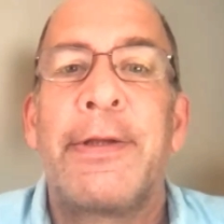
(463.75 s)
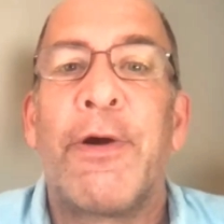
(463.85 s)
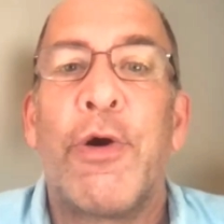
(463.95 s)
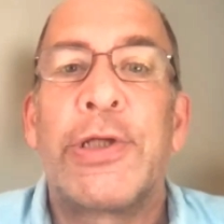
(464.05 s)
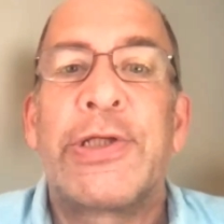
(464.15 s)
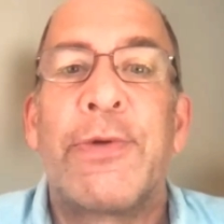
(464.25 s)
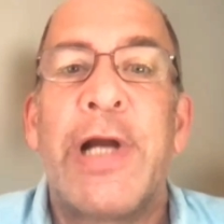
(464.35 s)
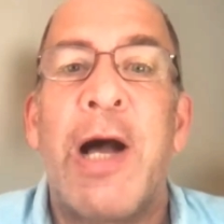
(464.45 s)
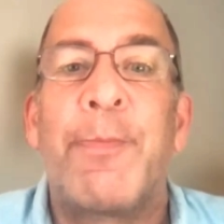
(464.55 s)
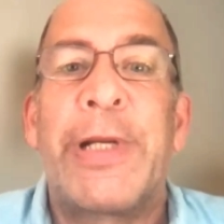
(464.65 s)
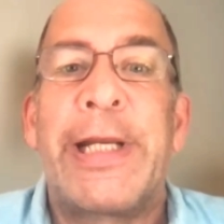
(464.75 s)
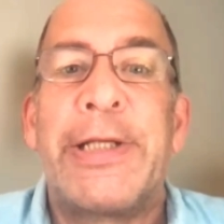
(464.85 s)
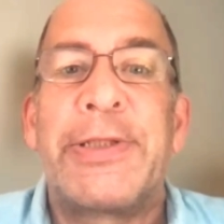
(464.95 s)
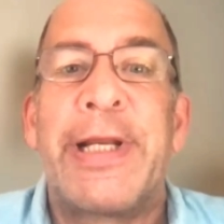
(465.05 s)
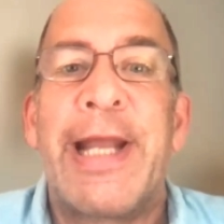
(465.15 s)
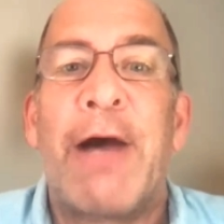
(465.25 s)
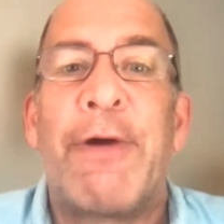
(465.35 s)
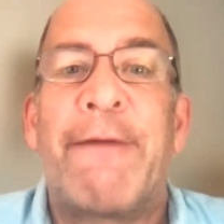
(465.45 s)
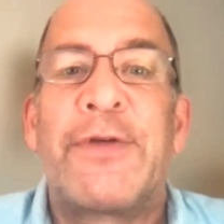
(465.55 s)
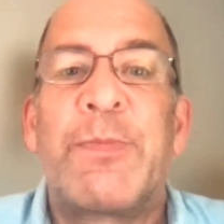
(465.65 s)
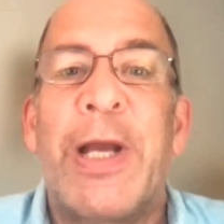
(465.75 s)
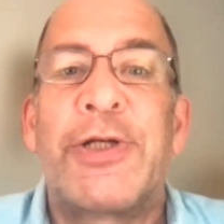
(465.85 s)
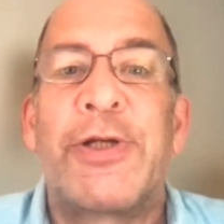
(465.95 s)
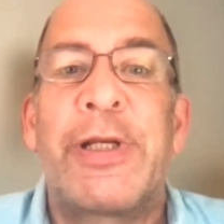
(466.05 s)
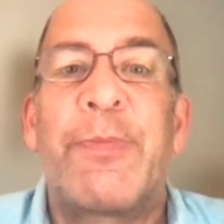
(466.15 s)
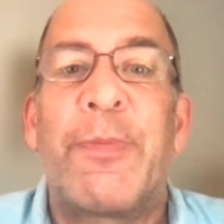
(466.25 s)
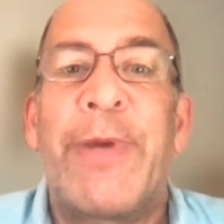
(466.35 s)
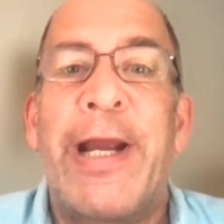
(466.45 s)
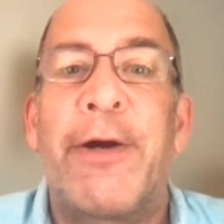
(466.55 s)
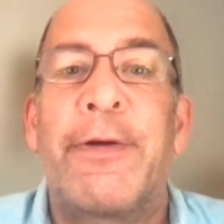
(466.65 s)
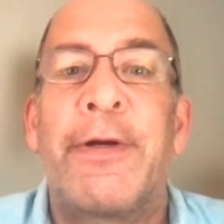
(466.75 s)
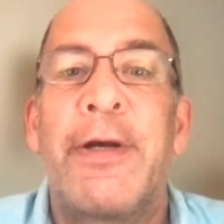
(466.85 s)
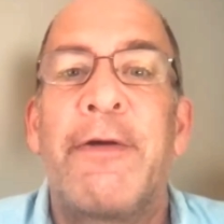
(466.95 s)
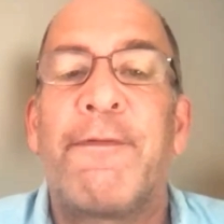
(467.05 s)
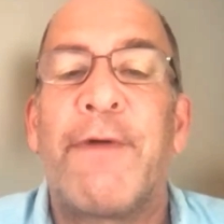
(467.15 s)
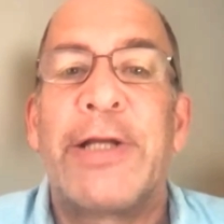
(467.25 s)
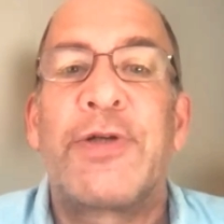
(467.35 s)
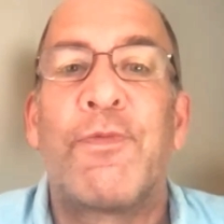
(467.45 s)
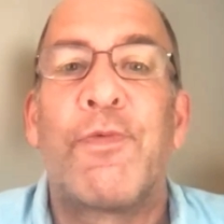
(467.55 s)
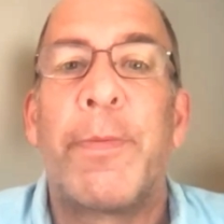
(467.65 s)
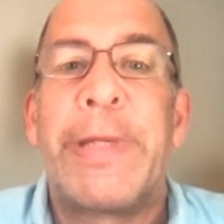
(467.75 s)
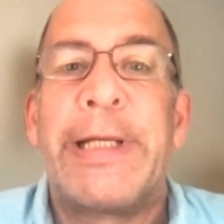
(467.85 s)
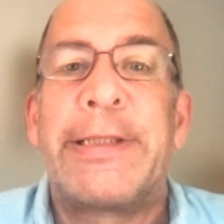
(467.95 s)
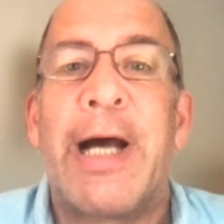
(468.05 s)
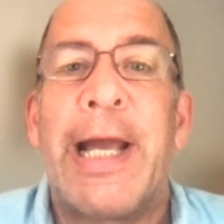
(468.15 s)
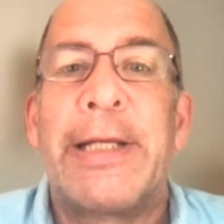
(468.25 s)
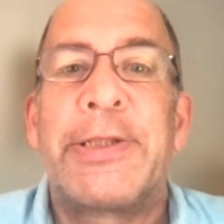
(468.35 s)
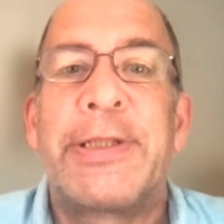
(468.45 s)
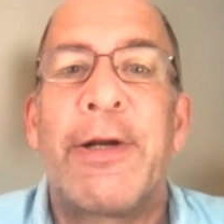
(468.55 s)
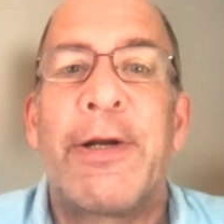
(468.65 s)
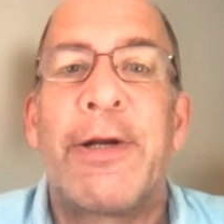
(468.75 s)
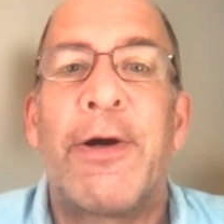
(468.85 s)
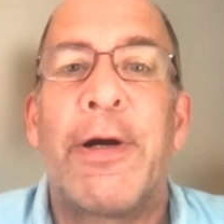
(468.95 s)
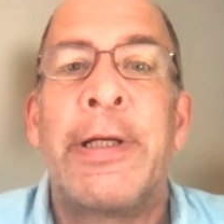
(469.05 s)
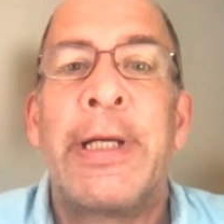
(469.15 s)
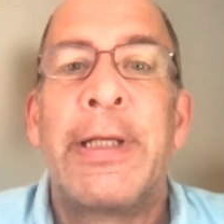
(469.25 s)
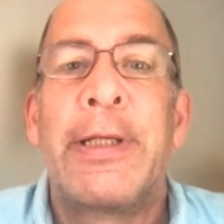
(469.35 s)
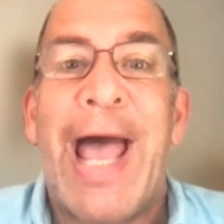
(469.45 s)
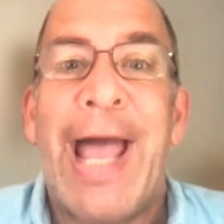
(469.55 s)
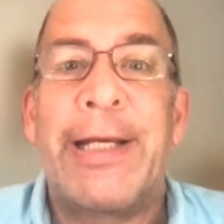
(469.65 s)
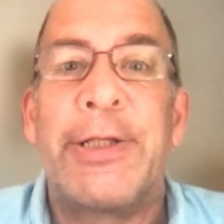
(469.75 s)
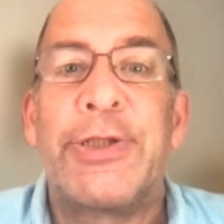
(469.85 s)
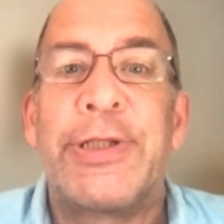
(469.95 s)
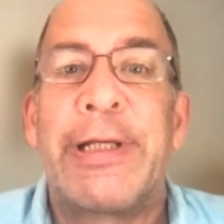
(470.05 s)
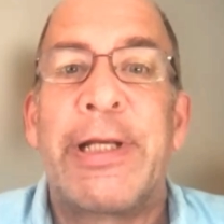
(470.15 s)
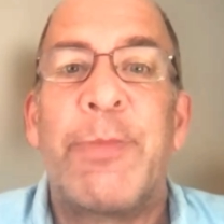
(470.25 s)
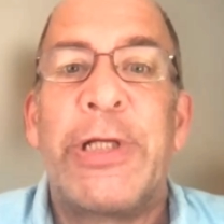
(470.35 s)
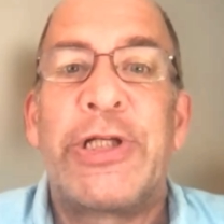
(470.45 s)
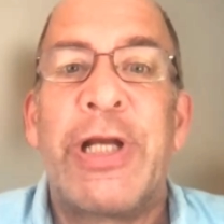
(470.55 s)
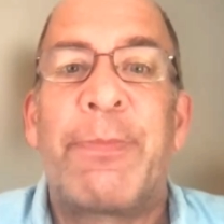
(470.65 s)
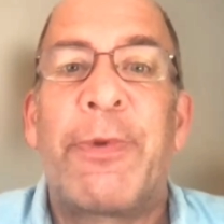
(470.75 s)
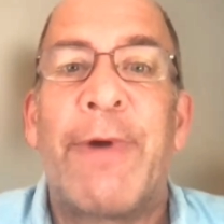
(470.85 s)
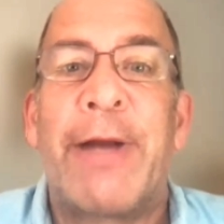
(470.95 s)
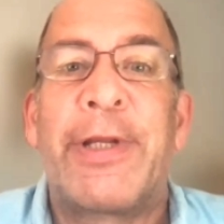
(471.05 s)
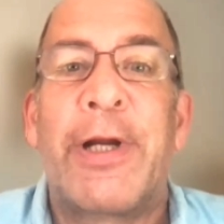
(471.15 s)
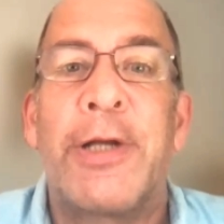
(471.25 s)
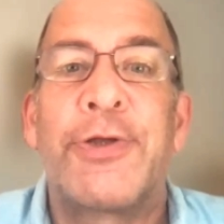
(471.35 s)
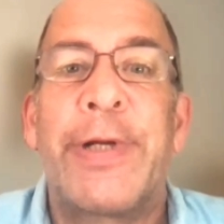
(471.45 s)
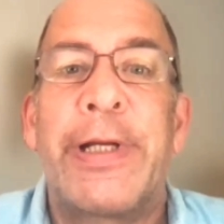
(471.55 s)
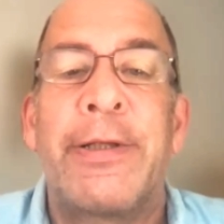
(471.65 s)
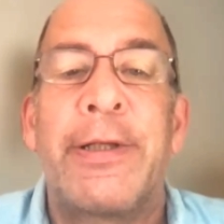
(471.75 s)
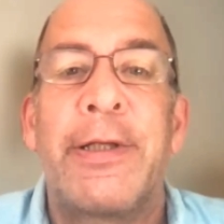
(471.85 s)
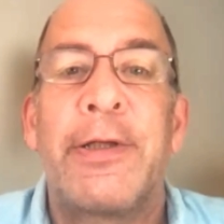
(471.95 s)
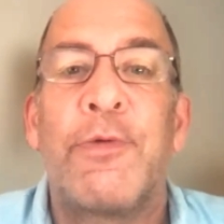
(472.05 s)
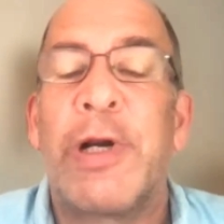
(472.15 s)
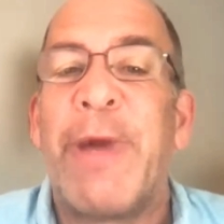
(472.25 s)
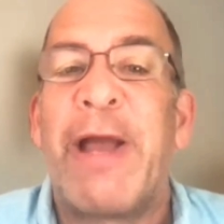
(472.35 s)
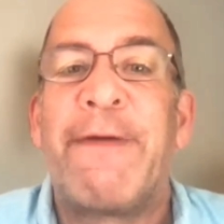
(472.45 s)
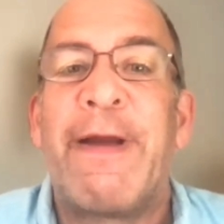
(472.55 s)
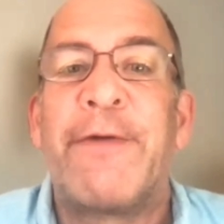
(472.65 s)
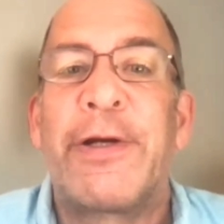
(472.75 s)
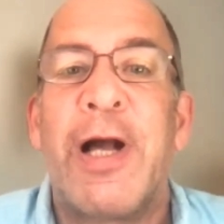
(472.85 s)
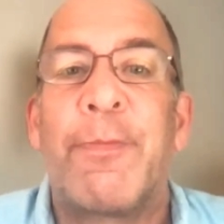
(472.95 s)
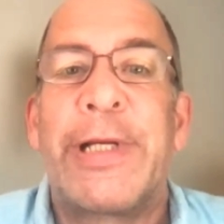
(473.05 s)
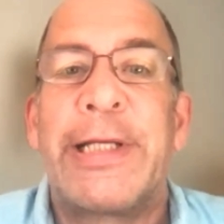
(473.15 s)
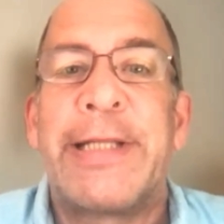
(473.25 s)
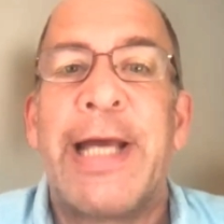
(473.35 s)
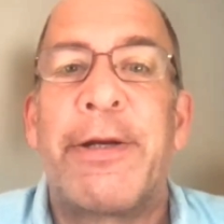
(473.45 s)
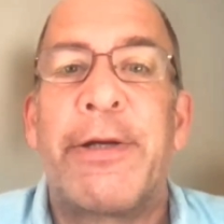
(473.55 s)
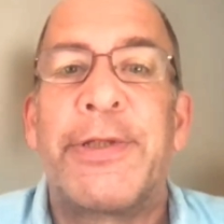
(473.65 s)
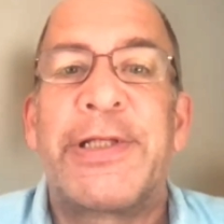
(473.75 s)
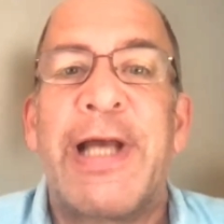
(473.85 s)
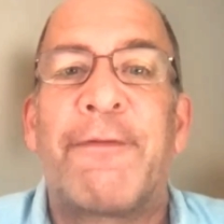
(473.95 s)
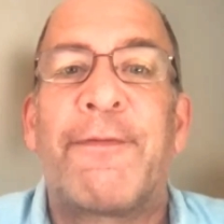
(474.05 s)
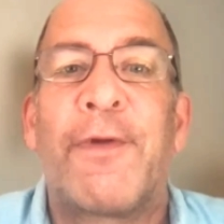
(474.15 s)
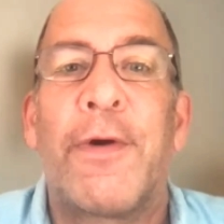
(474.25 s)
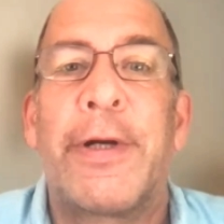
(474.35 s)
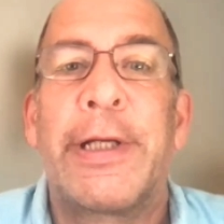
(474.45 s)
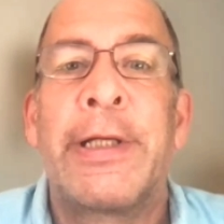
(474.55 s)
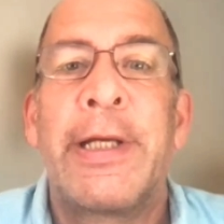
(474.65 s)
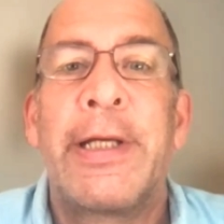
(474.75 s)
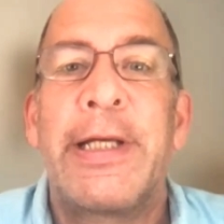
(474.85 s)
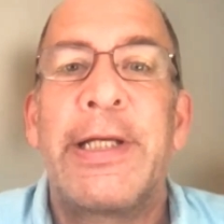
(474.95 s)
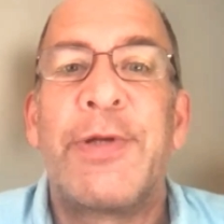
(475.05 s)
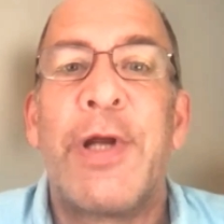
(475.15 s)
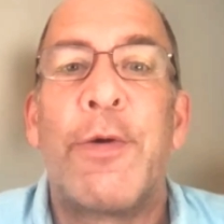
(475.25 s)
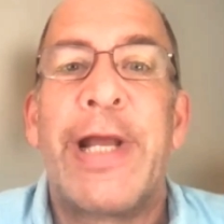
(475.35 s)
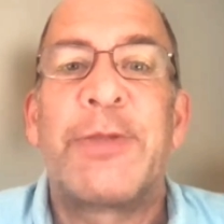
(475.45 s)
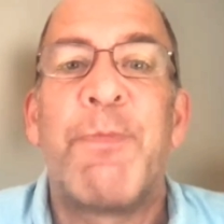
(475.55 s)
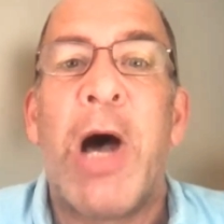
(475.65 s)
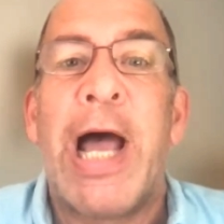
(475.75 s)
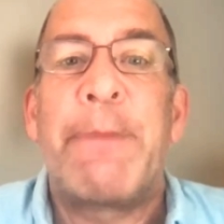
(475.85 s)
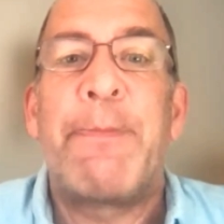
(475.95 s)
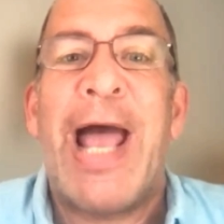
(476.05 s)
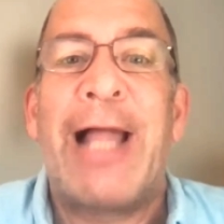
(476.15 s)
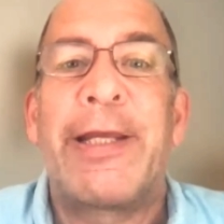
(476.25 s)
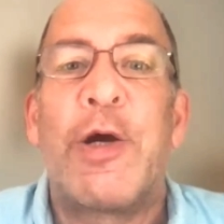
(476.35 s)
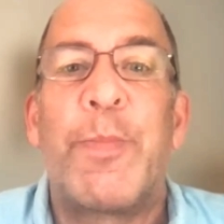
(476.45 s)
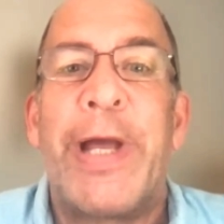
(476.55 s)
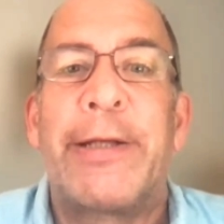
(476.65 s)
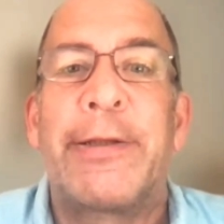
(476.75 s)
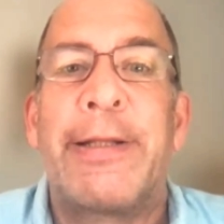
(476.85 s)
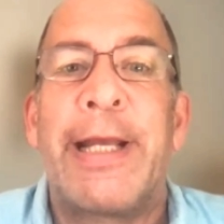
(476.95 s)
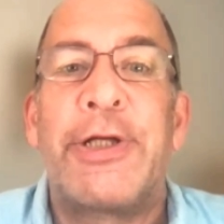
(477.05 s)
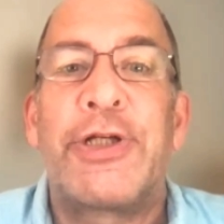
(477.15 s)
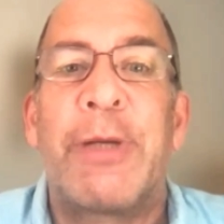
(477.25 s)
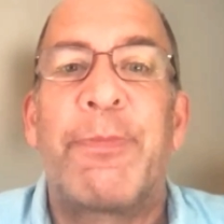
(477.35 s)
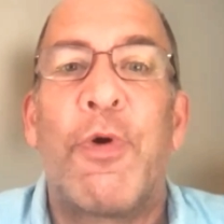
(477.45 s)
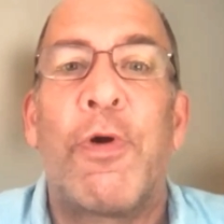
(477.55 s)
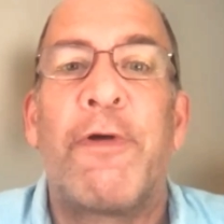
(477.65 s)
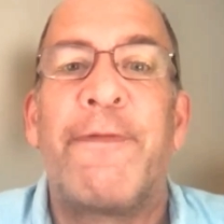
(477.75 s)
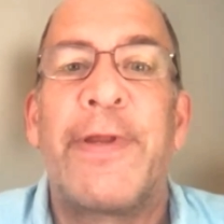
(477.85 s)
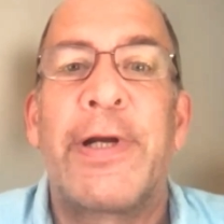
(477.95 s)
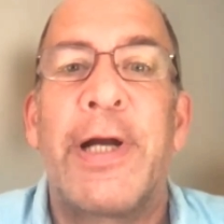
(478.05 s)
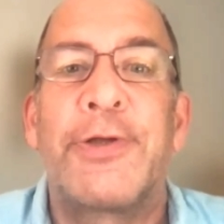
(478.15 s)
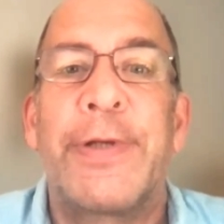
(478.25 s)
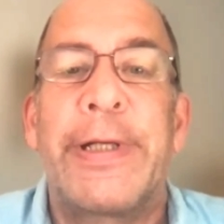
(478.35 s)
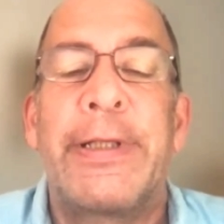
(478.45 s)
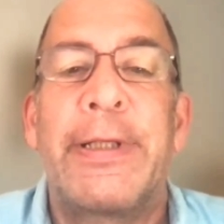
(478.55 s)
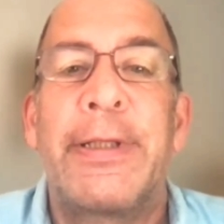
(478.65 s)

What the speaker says: There are also companies that now have specially prepared fresh raw meat diets that are packaged and can be shipped throughout the country. One of my favorite companies down here in South Florida is known as My Paleopet, and they ship all over the country.